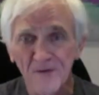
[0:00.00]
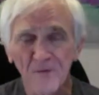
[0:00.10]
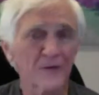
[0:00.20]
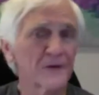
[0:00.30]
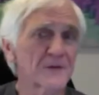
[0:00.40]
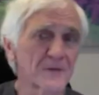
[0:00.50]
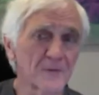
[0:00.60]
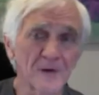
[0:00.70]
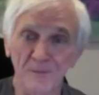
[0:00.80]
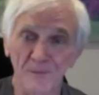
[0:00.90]
or if you
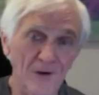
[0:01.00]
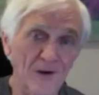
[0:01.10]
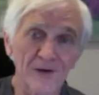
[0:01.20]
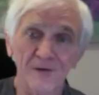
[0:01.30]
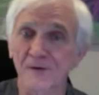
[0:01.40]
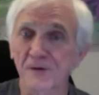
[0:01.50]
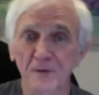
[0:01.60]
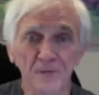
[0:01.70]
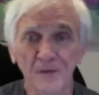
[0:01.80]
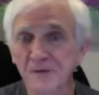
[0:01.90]
want God or
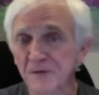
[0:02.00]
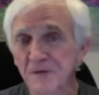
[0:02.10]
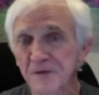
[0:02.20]
universe or